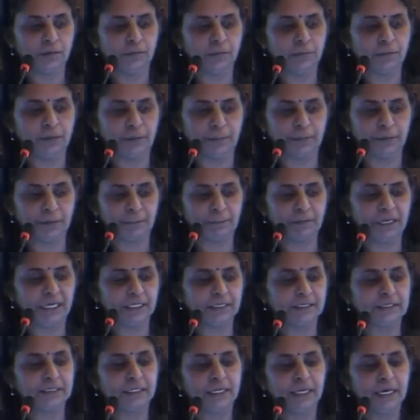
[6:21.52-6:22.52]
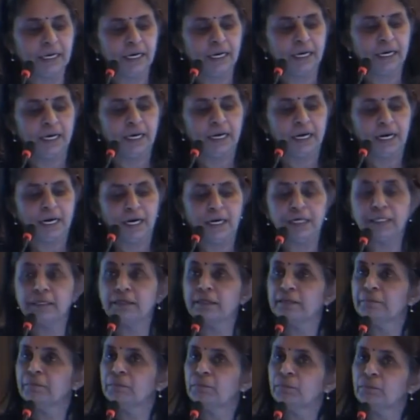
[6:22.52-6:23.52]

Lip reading: PPPs, and